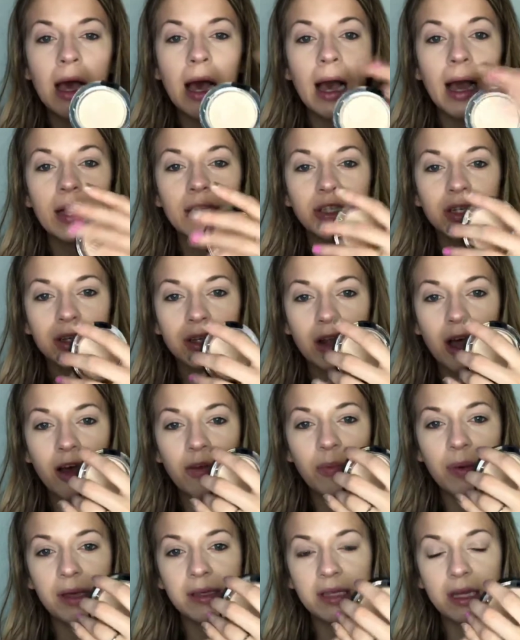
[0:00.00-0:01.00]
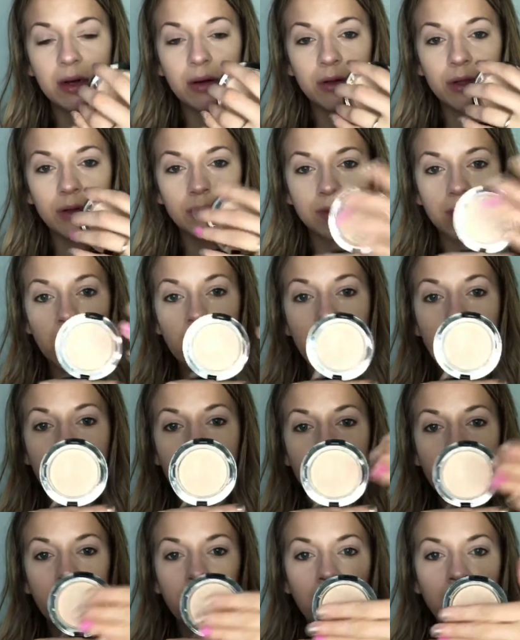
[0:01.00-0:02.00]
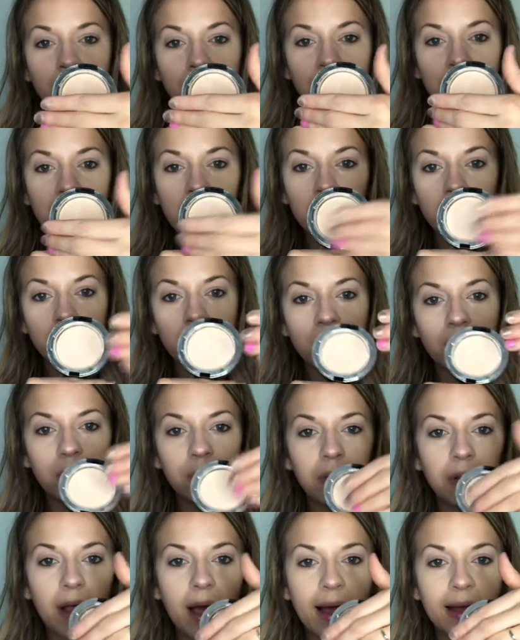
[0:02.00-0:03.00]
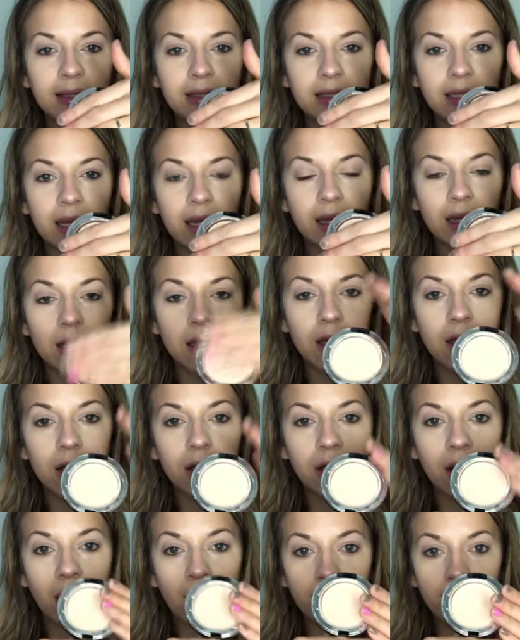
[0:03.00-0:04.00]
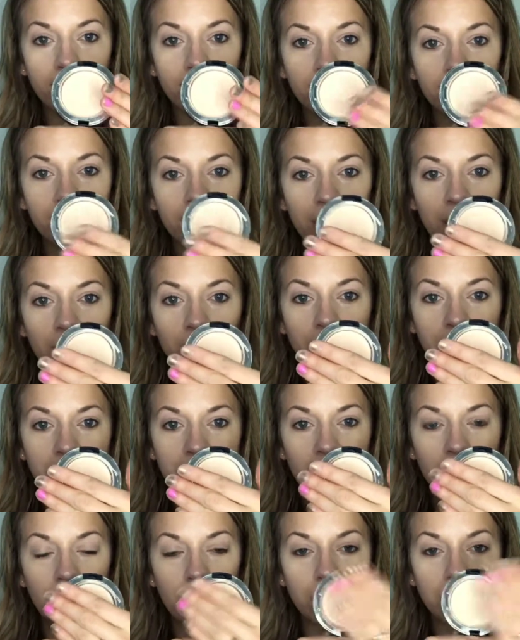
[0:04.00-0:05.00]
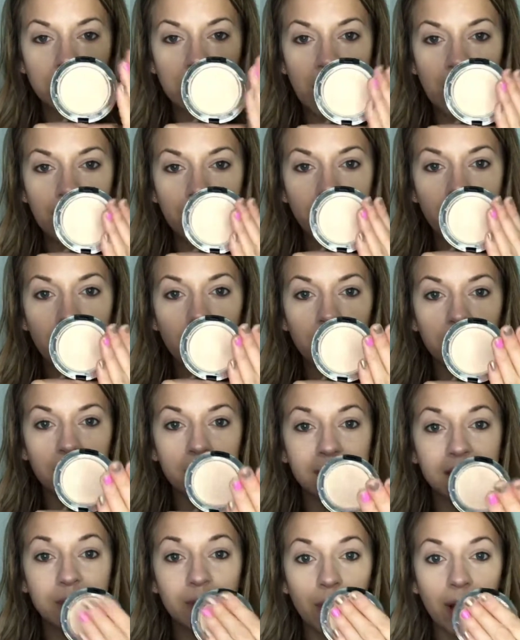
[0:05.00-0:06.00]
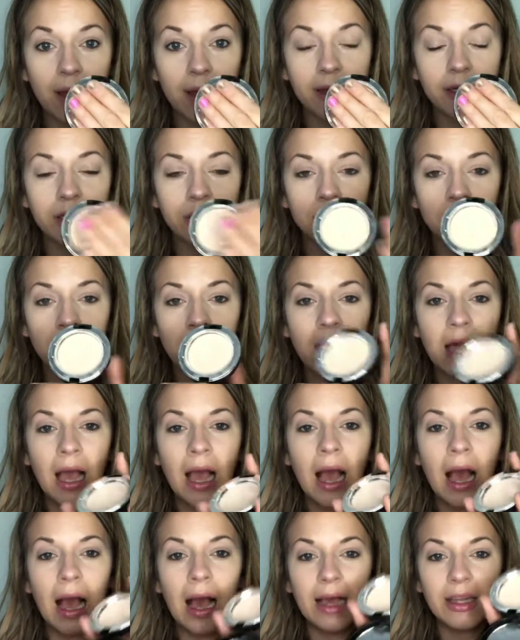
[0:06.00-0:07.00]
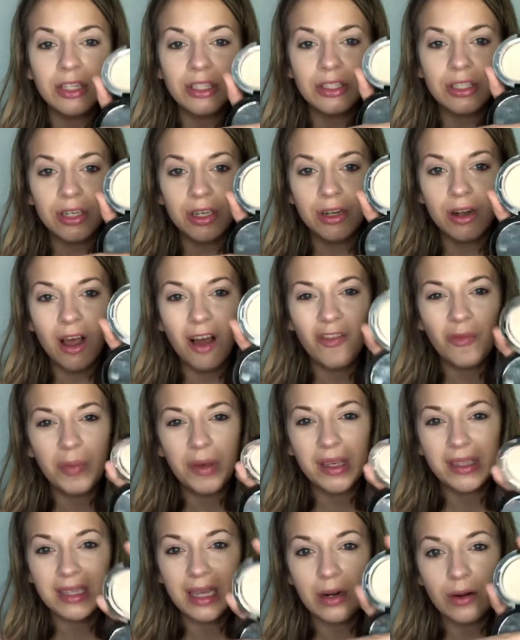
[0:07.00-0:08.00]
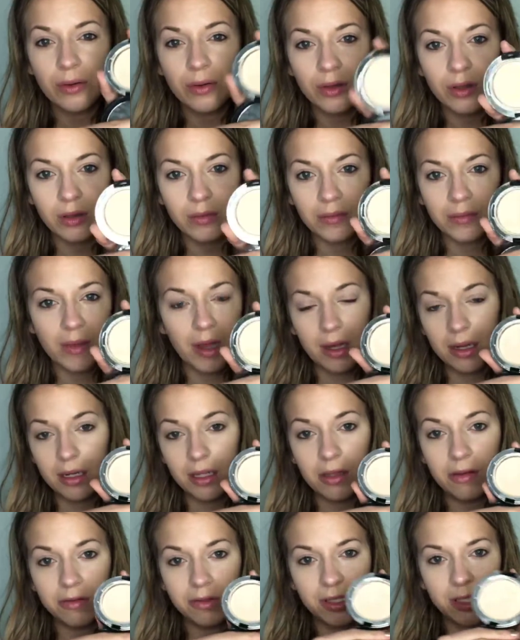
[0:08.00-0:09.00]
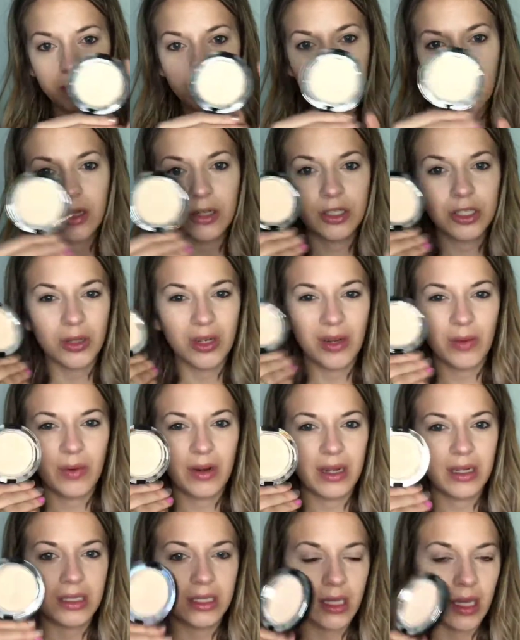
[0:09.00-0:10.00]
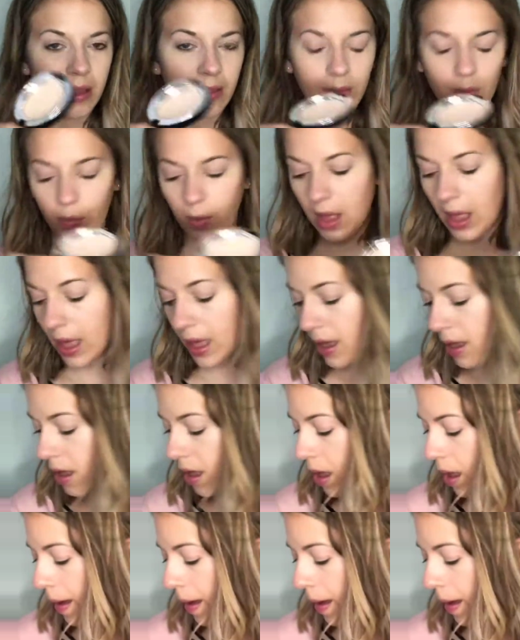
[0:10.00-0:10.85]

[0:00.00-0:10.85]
I took it off because I don't use it. It comes with like a little plastic cover that goes over top of it with a sponge. I just took it off because I'm not going to use the sponge, so I didn't want it to get in the way,